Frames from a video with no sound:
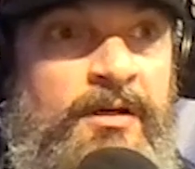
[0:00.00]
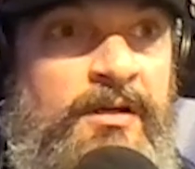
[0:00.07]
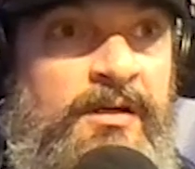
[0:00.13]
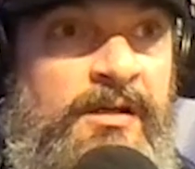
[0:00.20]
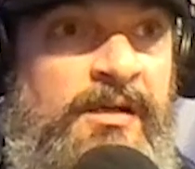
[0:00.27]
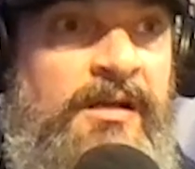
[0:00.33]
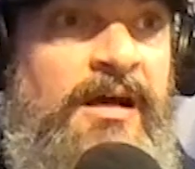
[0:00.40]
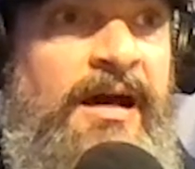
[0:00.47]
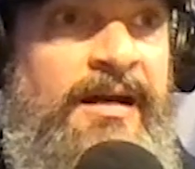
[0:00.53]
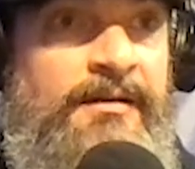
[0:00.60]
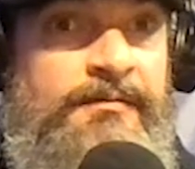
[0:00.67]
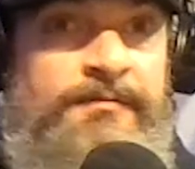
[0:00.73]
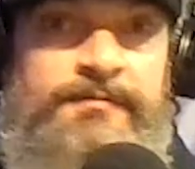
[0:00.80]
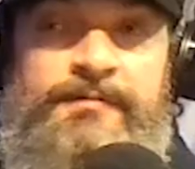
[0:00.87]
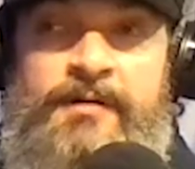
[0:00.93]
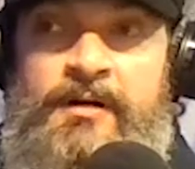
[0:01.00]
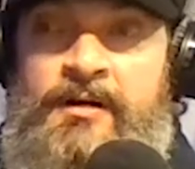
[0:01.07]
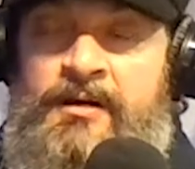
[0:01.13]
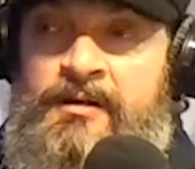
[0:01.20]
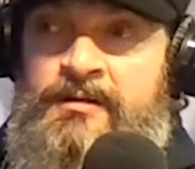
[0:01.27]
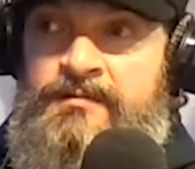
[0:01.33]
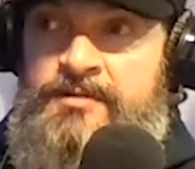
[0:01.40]
get out of
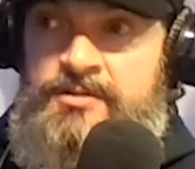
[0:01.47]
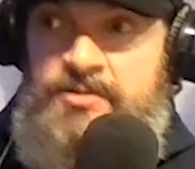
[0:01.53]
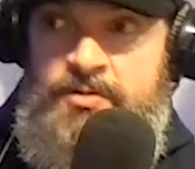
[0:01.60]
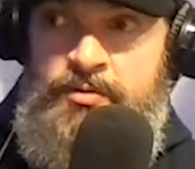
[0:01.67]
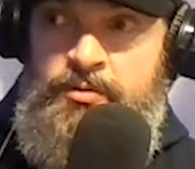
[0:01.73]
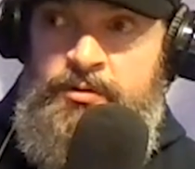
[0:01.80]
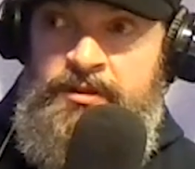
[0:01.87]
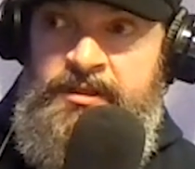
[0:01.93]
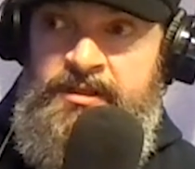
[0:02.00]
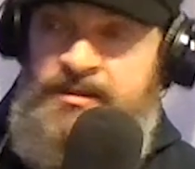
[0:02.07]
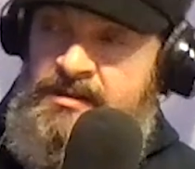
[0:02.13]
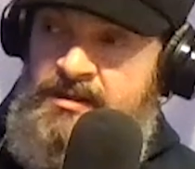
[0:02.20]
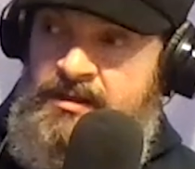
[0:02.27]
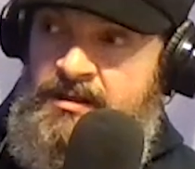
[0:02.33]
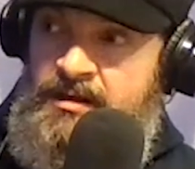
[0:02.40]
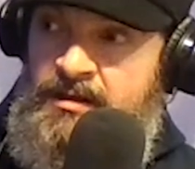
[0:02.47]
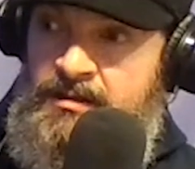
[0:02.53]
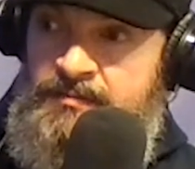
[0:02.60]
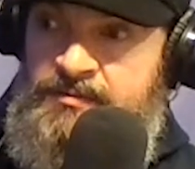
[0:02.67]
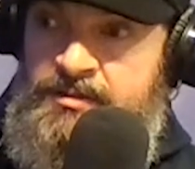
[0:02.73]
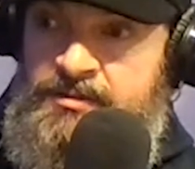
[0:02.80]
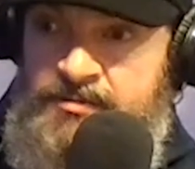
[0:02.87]
all of the schooling and get all
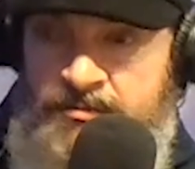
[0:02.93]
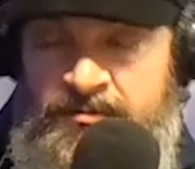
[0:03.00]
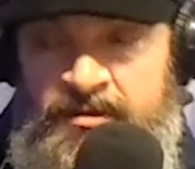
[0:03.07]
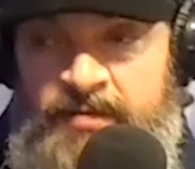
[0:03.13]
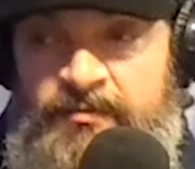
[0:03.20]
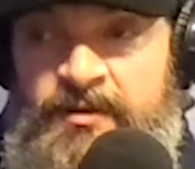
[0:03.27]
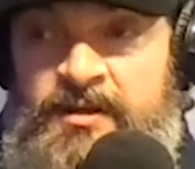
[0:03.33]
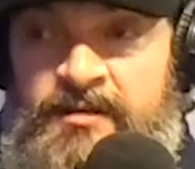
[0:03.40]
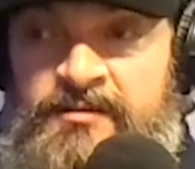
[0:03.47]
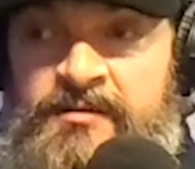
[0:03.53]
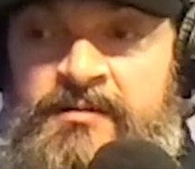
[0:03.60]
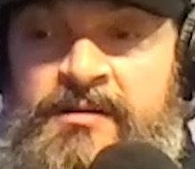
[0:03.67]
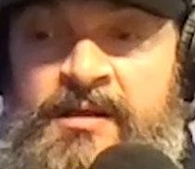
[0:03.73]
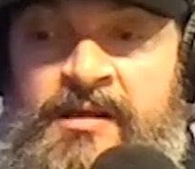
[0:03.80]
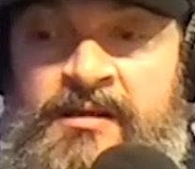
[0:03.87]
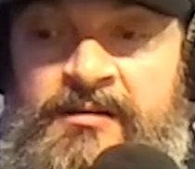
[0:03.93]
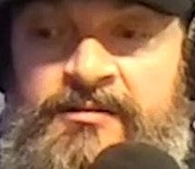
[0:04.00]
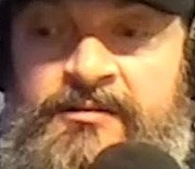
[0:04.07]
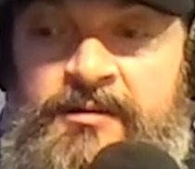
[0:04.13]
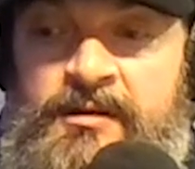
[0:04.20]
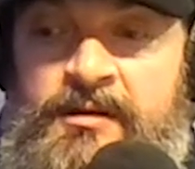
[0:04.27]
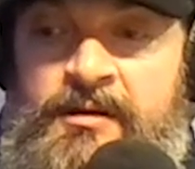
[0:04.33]
of the certificates and things,
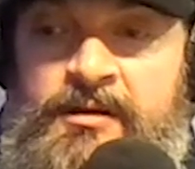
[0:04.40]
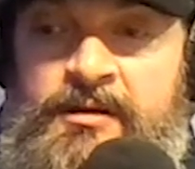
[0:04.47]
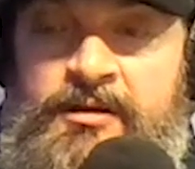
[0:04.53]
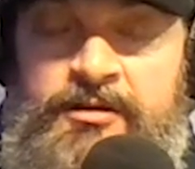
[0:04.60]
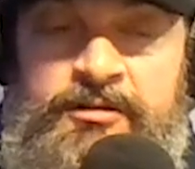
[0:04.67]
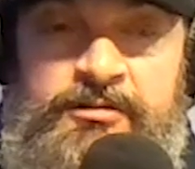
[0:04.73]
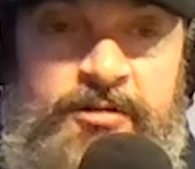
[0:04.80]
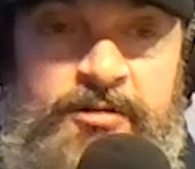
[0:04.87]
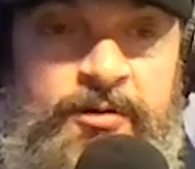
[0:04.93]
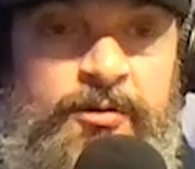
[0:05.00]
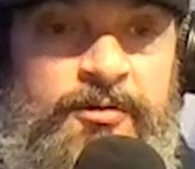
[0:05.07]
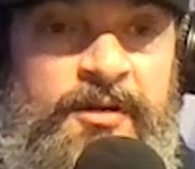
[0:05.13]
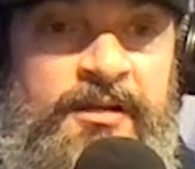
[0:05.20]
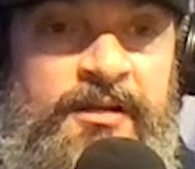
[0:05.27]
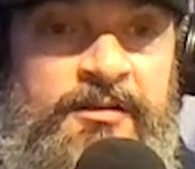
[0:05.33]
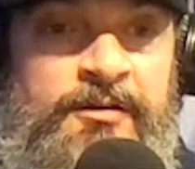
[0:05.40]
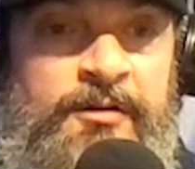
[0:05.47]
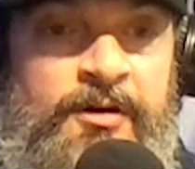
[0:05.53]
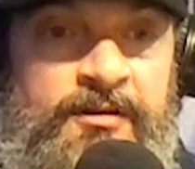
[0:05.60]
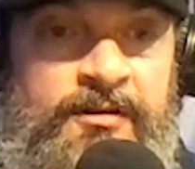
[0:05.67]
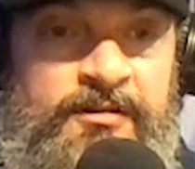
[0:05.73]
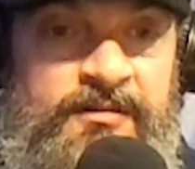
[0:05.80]
you're told that you're
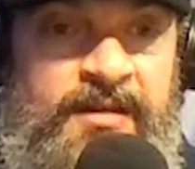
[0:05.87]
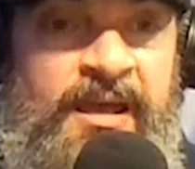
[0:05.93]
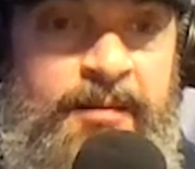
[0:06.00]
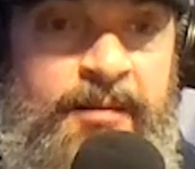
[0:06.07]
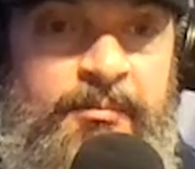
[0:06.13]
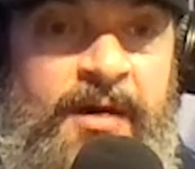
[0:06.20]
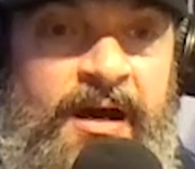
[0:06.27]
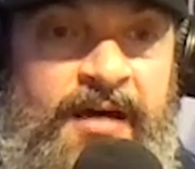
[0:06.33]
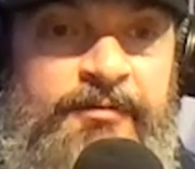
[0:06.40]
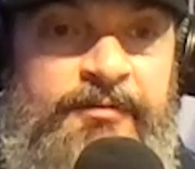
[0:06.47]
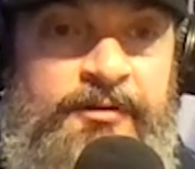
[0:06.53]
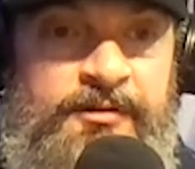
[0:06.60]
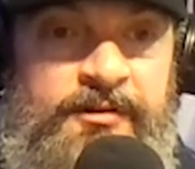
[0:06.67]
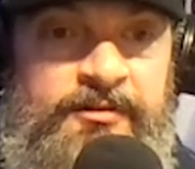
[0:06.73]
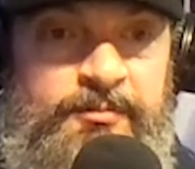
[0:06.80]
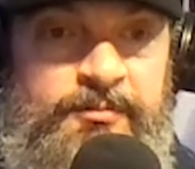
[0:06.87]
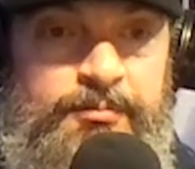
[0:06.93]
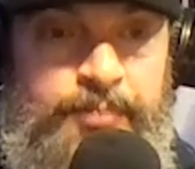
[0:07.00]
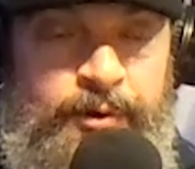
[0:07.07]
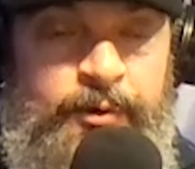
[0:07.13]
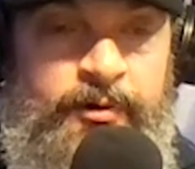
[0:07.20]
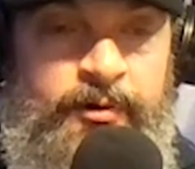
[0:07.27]
on standby for this
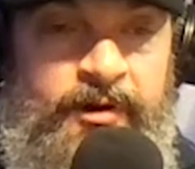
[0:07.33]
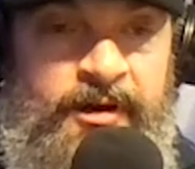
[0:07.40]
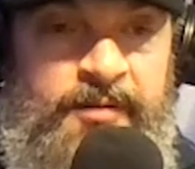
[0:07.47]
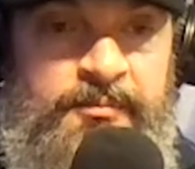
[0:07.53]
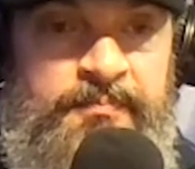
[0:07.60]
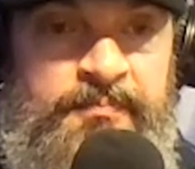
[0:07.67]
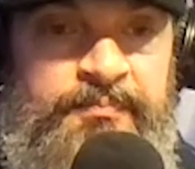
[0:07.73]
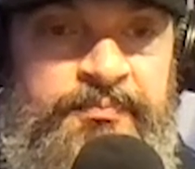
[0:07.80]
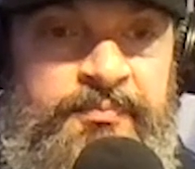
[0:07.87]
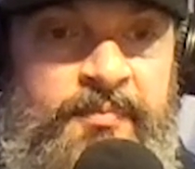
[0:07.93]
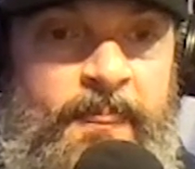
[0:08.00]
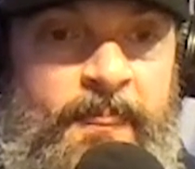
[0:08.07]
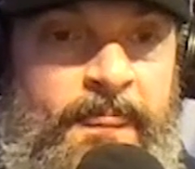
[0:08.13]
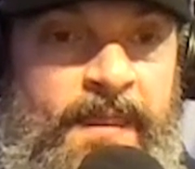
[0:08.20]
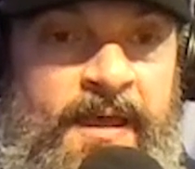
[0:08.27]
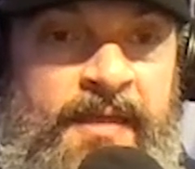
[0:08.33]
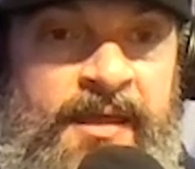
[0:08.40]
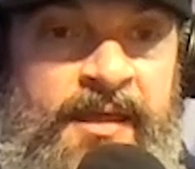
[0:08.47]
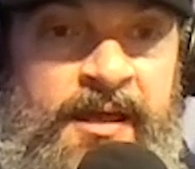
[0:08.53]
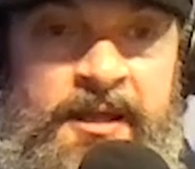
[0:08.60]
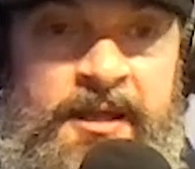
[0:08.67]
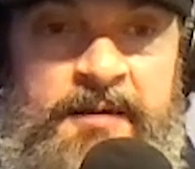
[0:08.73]
program. And
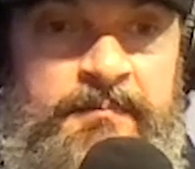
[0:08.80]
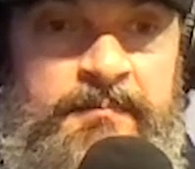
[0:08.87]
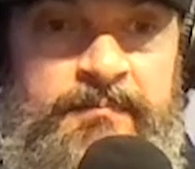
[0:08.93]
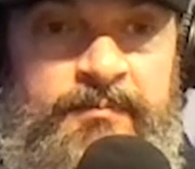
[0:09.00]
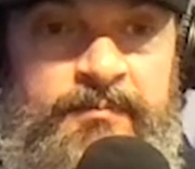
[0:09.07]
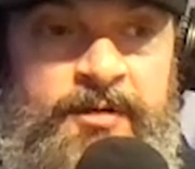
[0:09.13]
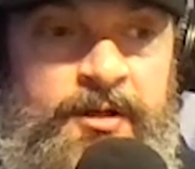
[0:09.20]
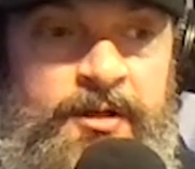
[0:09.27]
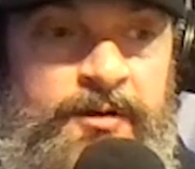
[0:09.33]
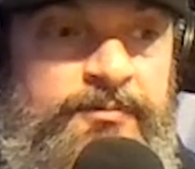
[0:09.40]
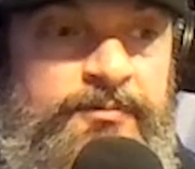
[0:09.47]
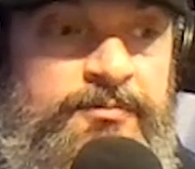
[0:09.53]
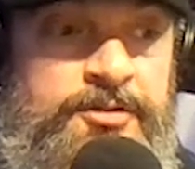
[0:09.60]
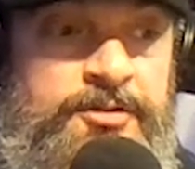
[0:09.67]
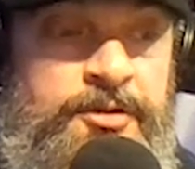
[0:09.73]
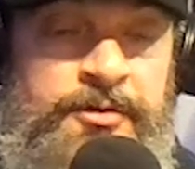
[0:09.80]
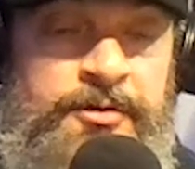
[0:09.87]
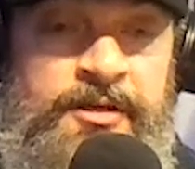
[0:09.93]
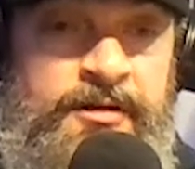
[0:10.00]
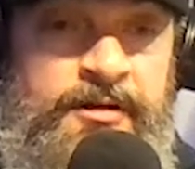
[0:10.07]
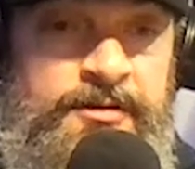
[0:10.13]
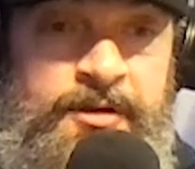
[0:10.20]
then, you know, two
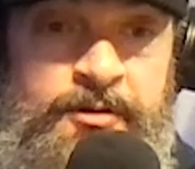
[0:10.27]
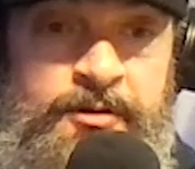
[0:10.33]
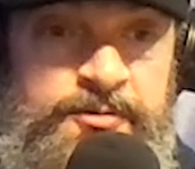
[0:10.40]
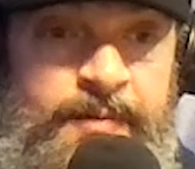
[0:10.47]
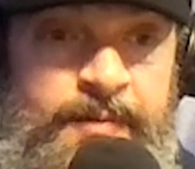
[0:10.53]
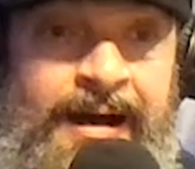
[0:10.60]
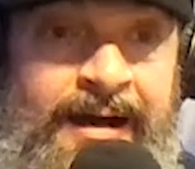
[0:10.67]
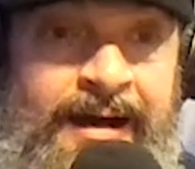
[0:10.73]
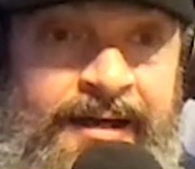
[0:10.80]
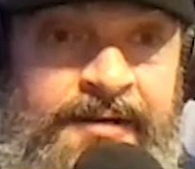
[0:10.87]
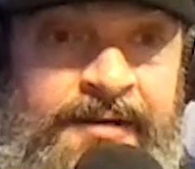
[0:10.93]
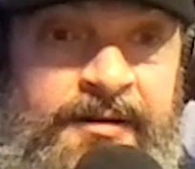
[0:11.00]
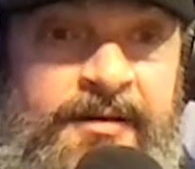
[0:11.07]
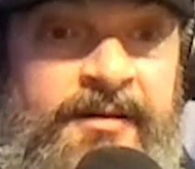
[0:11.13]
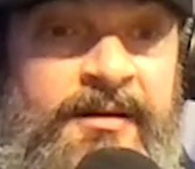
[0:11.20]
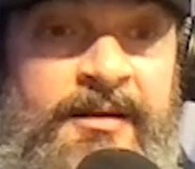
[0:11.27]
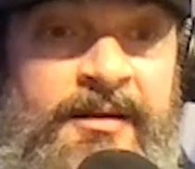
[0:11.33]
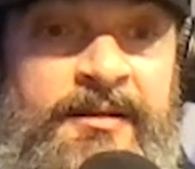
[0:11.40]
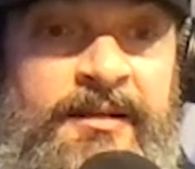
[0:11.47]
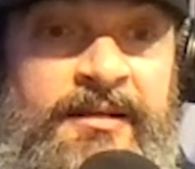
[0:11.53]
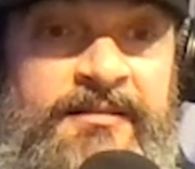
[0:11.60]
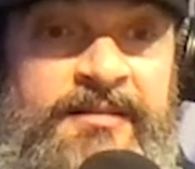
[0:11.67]
years goes by, and
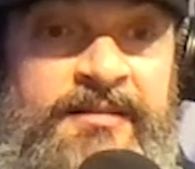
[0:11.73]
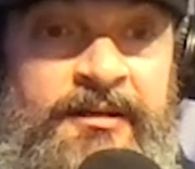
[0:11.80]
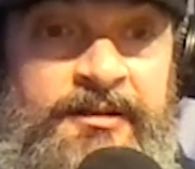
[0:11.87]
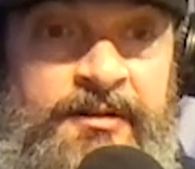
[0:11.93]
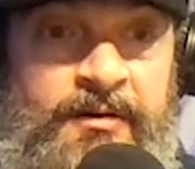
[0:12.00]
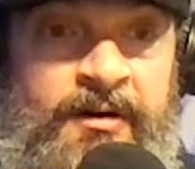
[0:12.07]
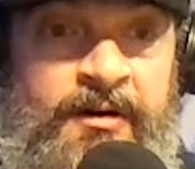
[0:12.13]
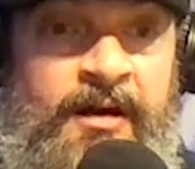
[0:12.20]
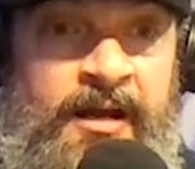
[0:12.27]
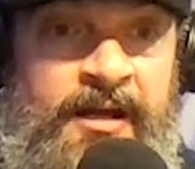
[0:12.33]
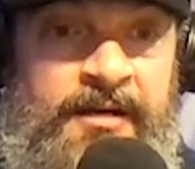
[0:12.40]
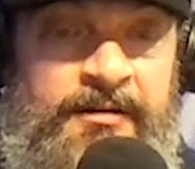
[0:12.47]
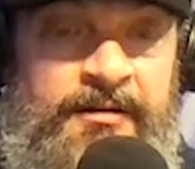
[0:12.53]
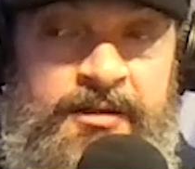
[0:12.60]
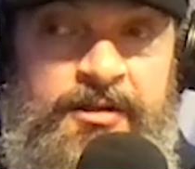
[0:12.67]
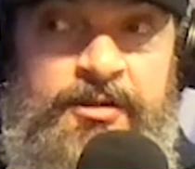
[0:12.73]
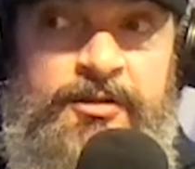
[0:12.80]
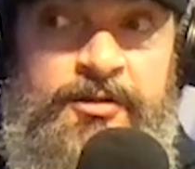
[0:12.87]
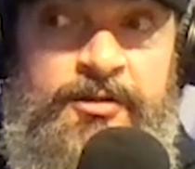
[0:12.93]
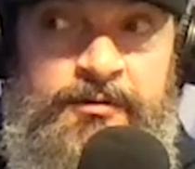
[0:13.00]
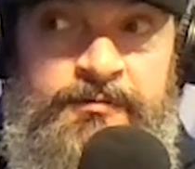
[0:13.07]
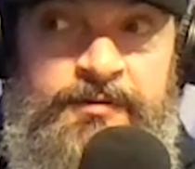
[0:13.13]
then they tell you, all right,
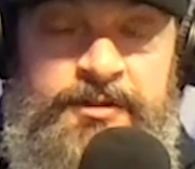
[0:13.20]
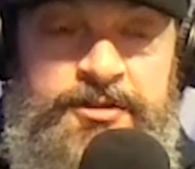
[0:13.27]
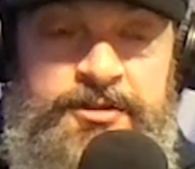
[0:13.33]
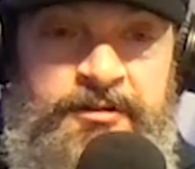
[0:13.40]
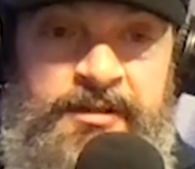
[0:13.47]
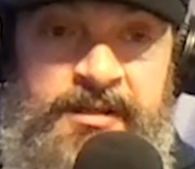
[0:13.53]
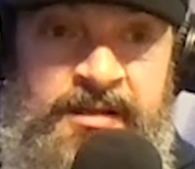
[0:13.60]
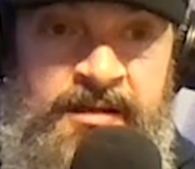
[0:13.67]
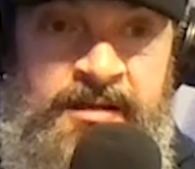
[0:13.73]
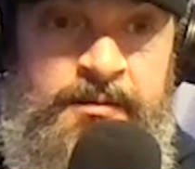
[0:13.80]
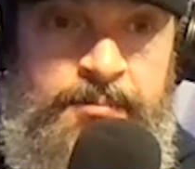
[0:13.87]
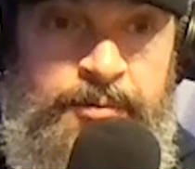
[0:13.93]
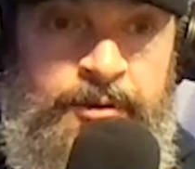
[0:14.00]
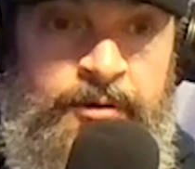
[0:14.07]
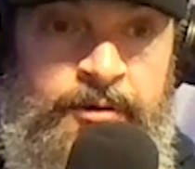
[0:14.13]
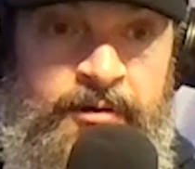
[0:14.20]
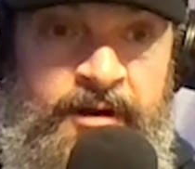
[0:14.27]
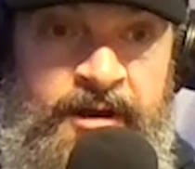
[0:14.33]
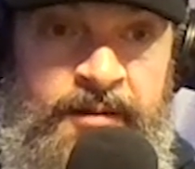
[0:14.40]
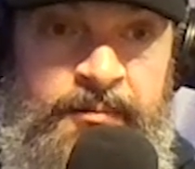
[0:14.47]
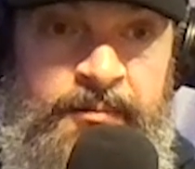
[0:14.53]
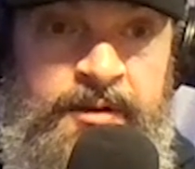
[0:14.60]
you're officially in the
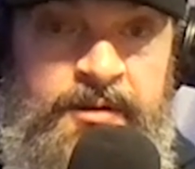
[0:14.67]
program